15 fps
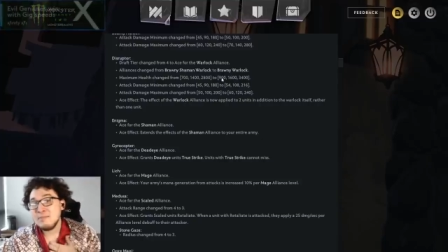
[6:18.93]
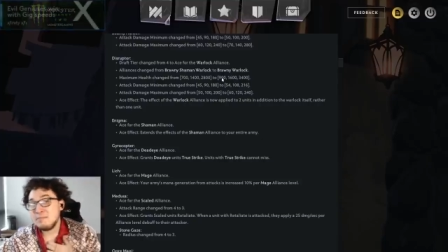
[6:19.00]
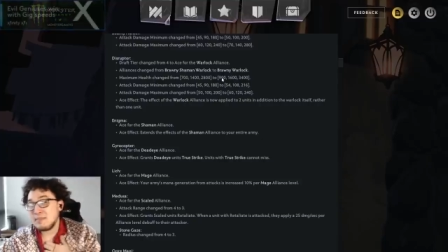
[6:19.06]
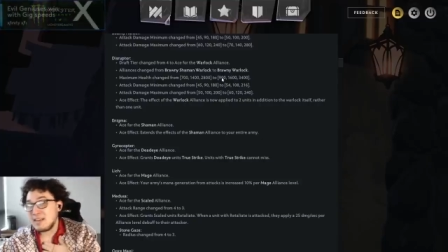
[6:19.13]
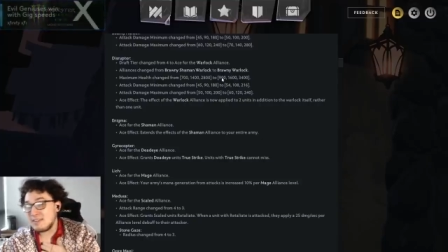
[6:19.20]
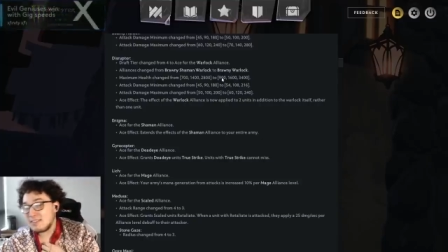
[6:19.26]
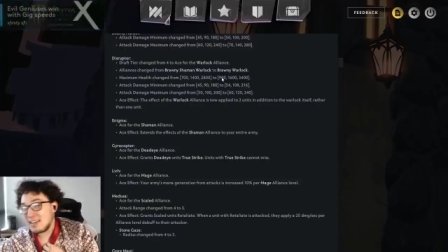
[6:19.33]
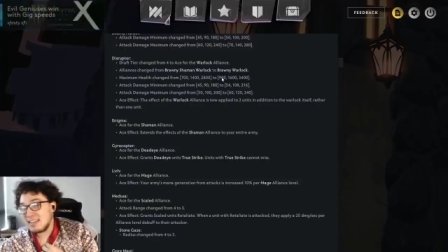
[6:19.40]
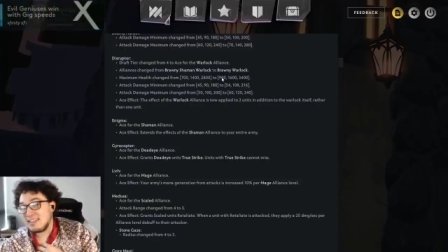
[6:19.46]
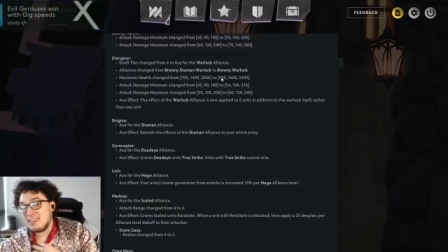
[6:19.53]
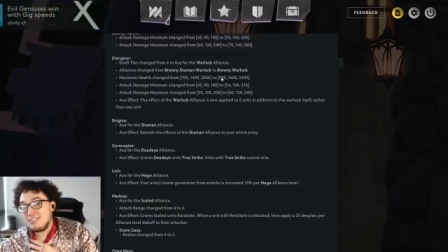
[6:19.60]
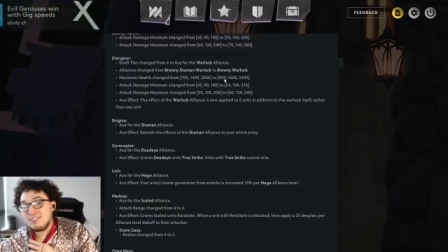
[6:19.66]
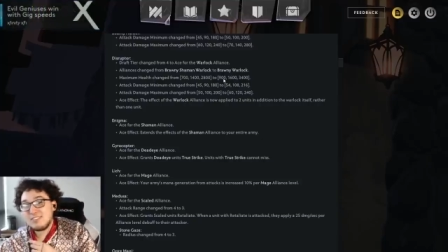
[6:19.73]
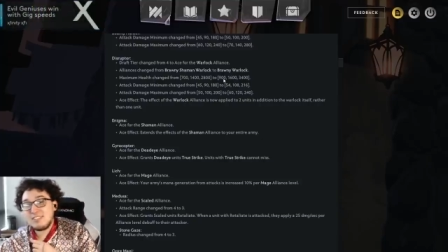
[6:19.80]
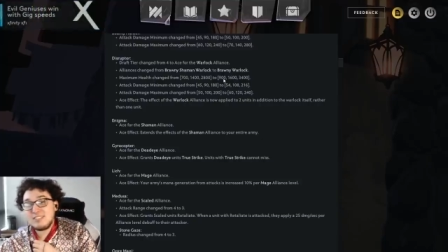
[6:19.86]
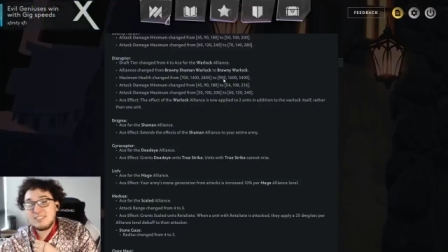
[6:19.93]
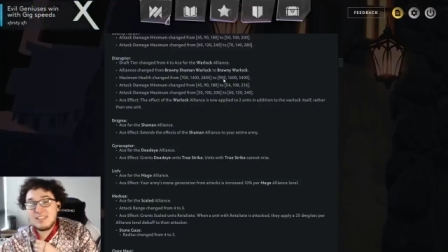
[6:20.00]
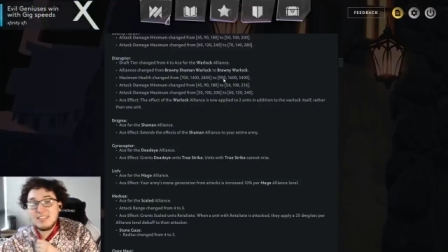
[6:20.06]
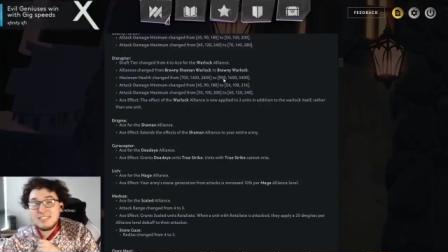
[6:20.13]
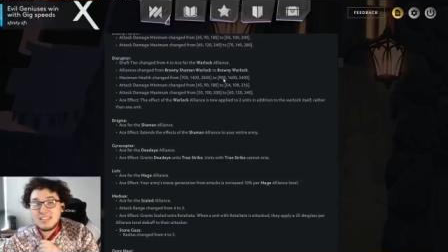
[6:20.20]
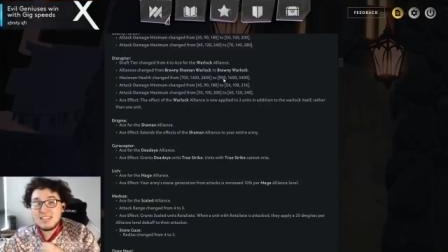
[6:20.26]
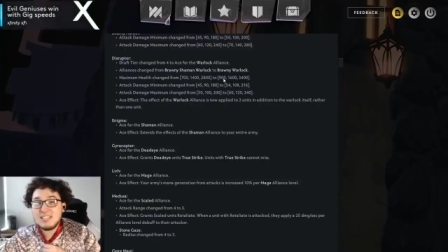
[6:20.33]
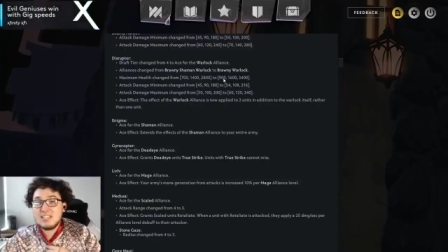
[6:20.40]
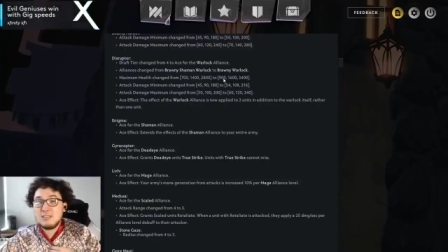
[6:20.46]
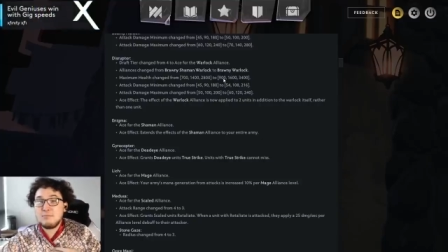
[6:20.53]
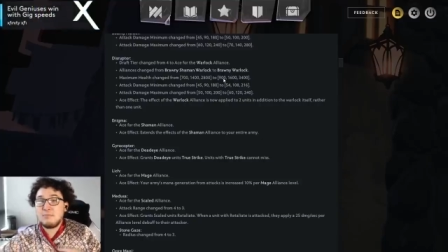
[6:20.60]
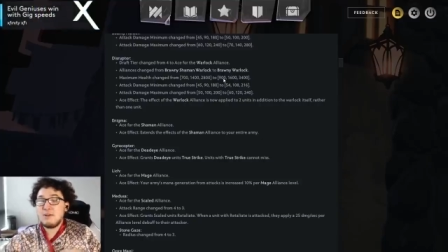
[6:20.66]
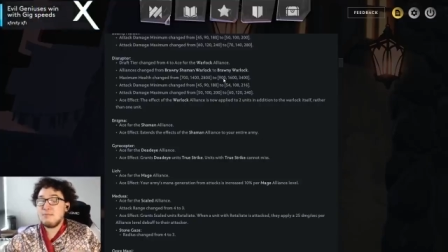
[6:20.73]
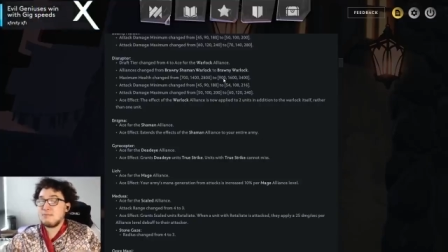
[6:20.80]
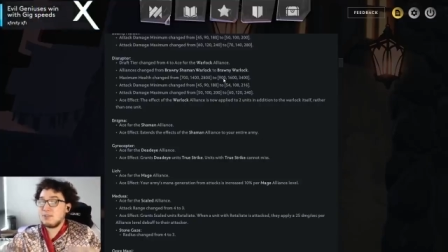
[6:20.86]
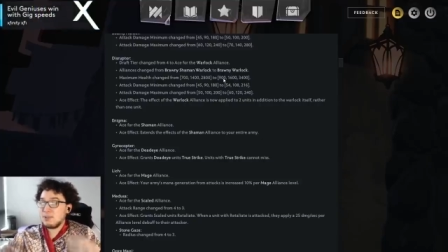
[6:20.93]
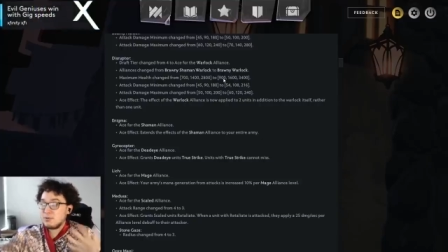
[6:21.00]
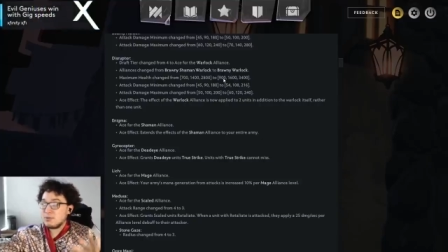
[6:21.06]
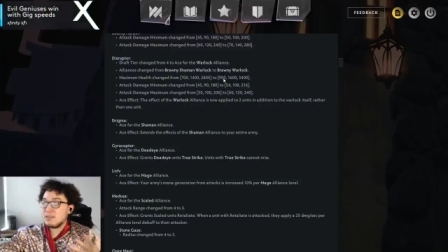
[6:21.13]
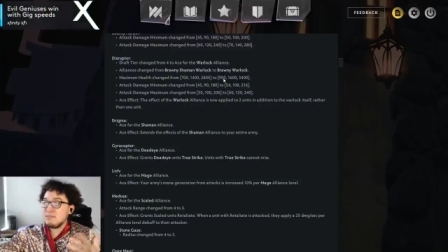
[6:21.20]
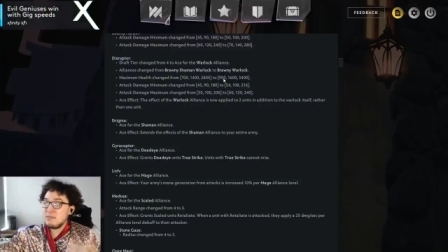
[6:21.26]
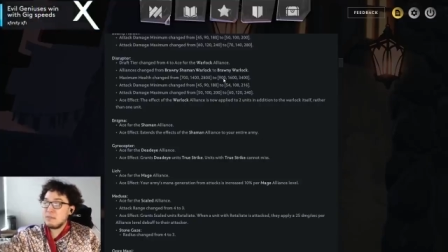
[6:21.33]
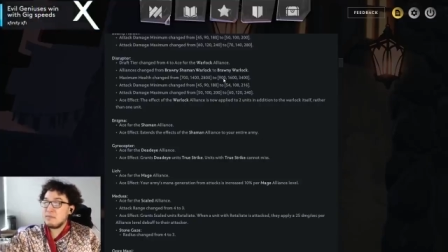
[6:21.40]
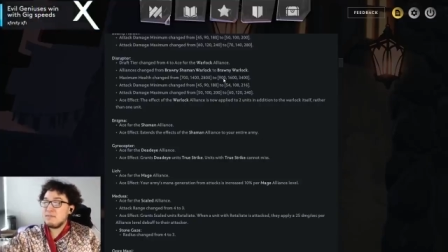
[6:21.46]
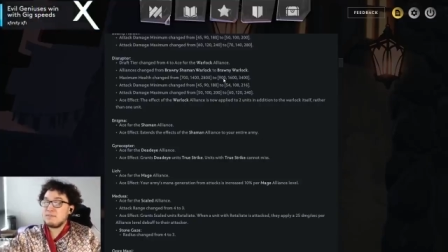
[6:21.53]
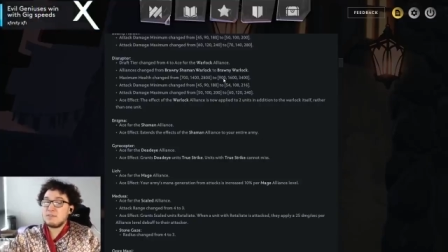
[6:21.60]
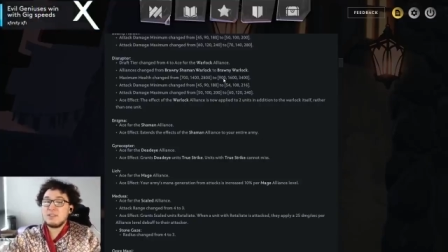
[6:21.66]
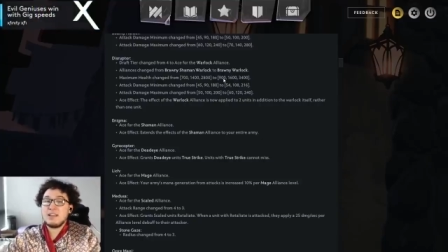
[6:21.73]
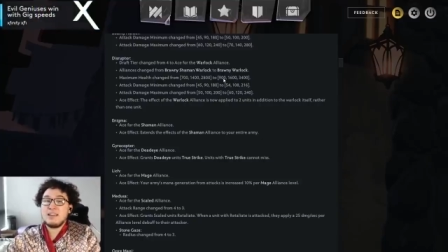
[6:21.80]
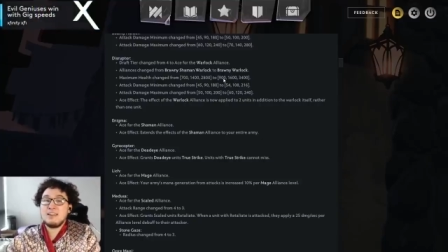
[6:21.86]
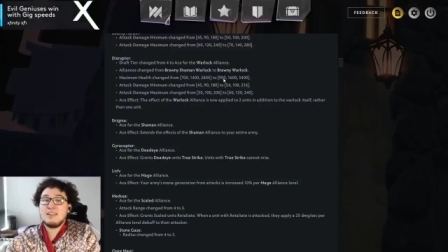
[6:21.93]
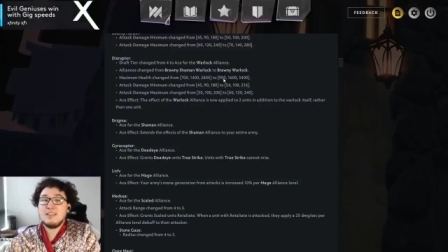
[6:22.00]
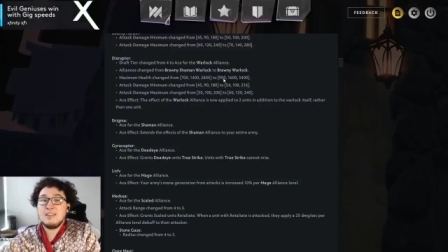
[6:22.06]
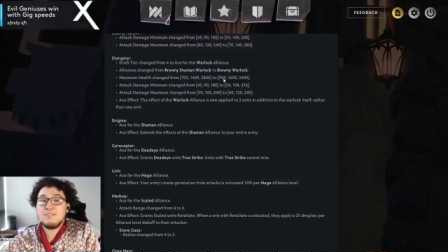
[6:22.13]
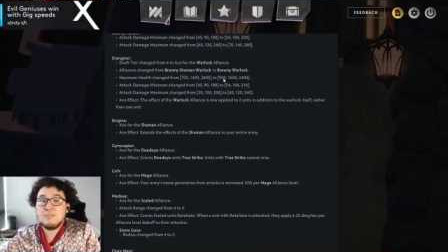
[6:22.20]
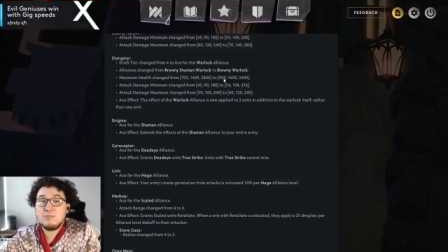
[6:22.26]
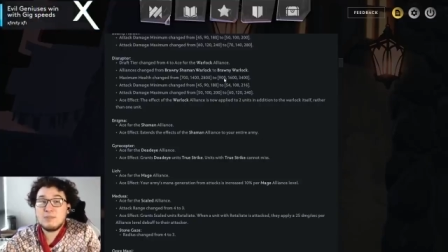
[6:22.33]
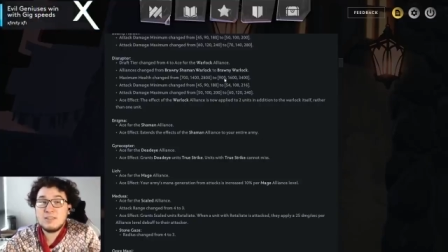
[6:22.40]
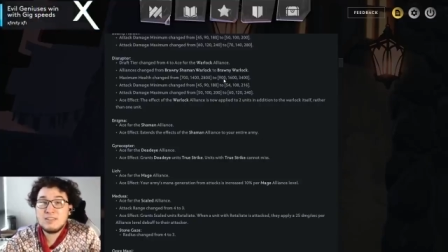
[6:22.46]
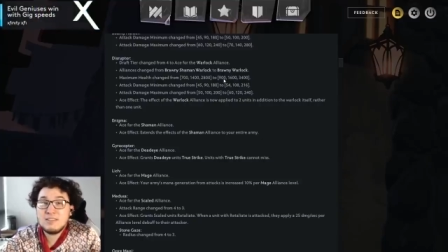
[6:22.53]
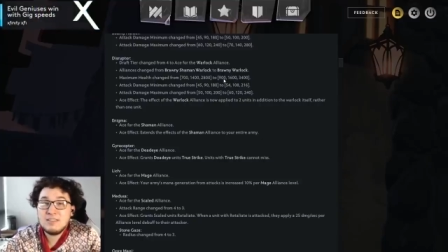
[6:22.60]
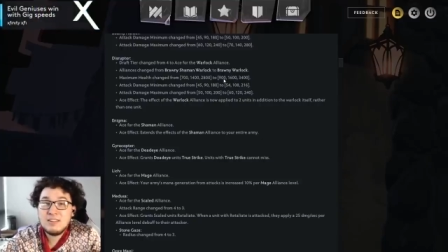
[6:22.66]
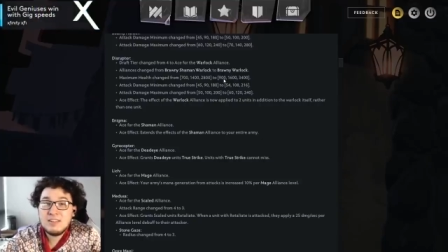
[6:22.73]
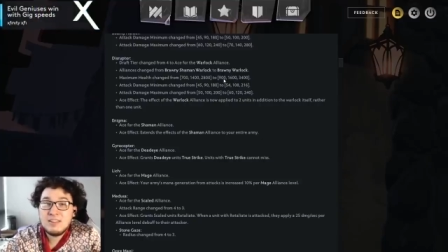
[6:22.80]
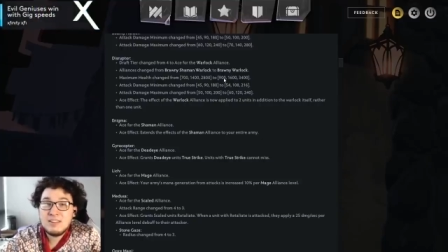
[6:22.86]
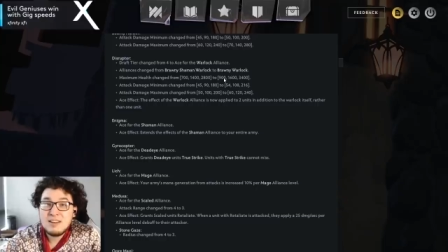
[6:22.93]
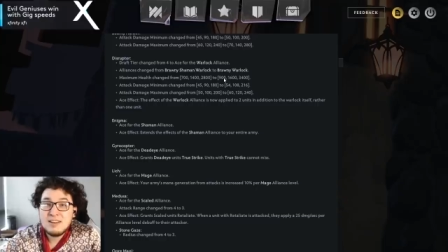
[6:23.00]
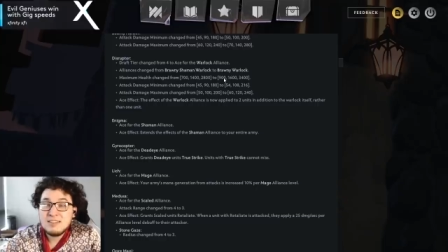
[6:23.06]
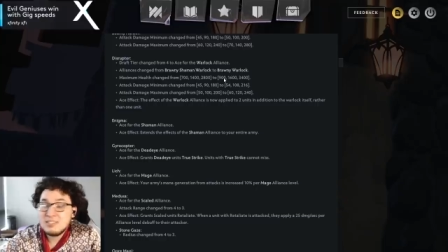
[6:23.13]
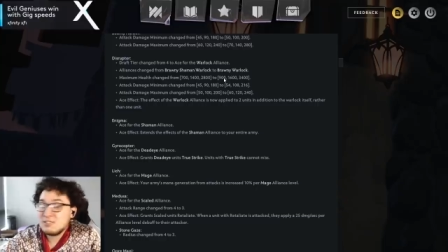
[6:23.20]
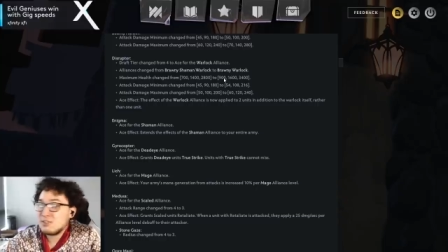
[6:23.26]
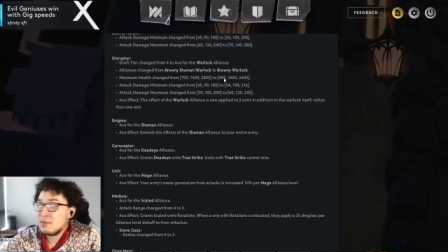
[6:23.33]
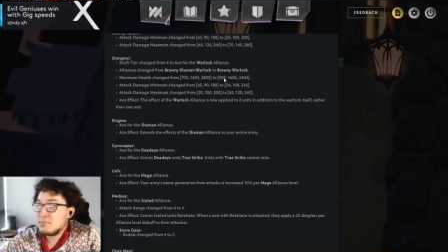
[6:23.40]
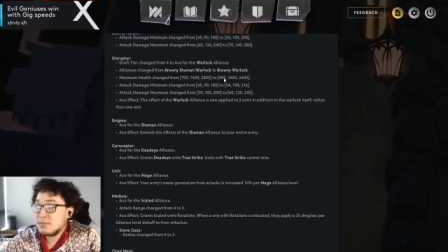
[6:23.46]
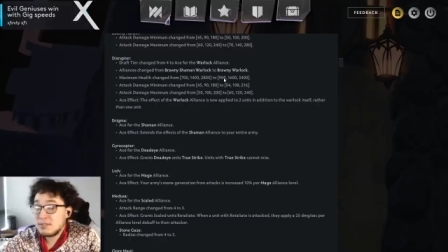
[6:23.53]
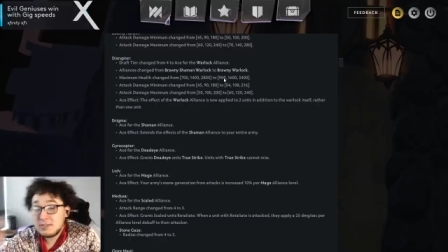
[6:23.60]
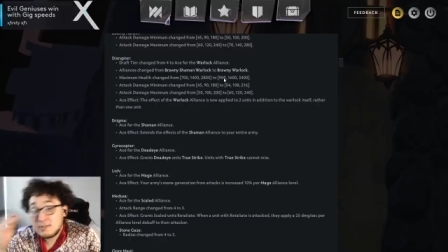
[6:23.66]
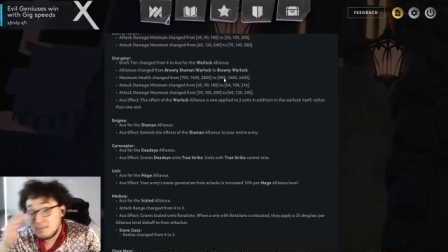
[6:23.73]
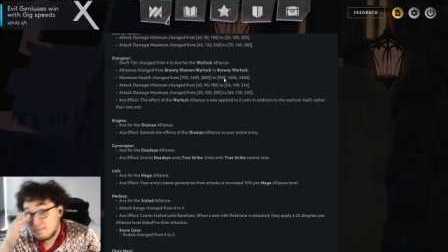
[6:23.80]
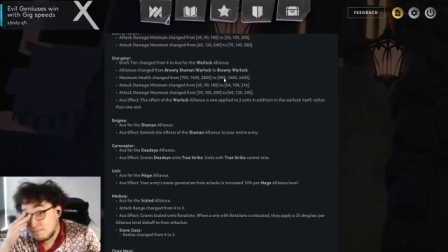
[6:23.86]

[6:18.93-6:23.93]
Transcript: But now 900, it's getting to the point where you can maybe frontline a level 1 Disruptor.